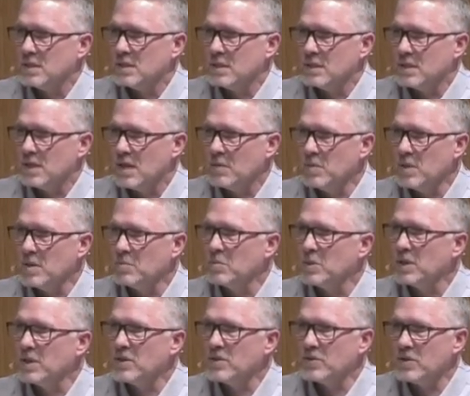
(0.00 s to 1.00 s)
I'd be a
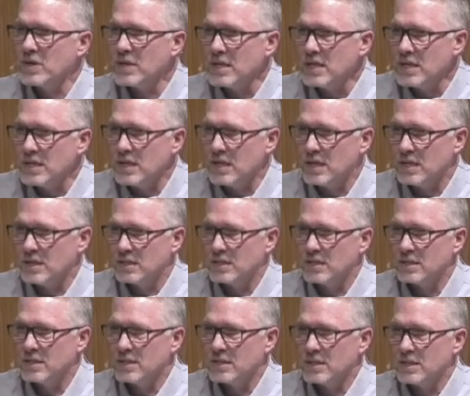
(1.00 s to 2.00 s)
blithering idiot.
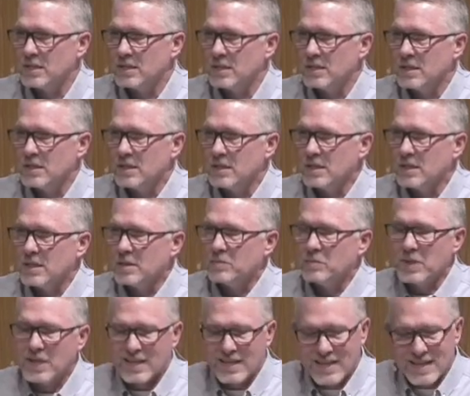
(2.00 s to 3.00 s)

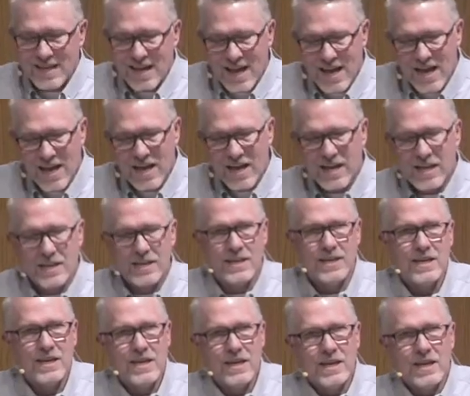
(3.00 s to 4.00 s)
But God
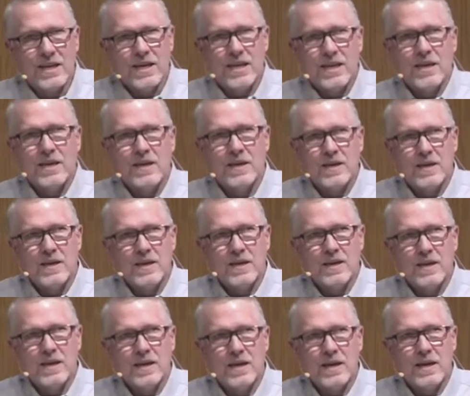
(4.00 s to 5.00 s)

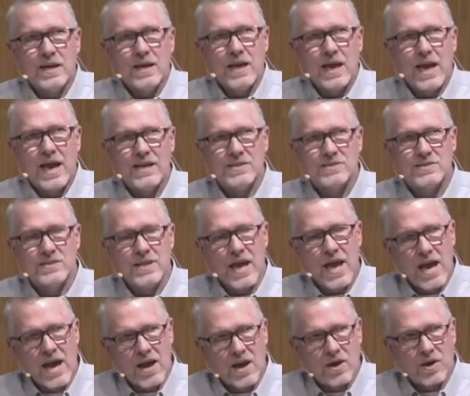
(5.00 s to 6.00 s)
has
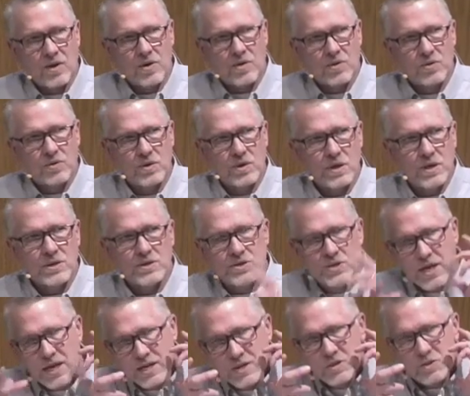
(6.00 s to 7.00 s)
now
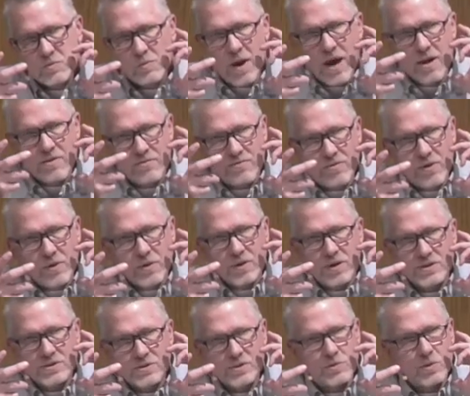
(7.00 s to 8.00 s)
changed my
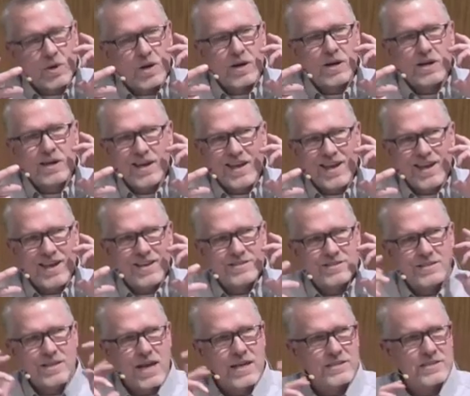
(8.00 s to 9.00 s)
focus to where it's
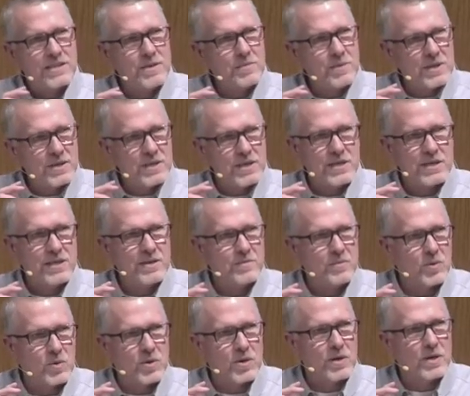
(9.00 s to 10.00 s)
not Timothy
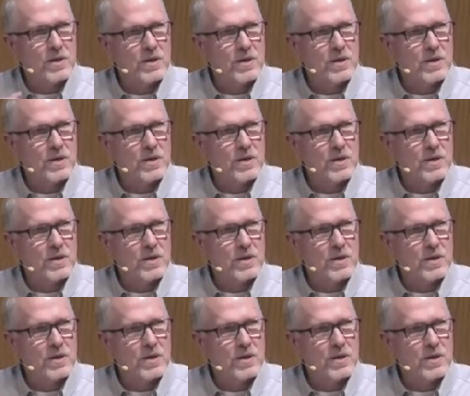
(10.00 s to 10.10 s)
anymore.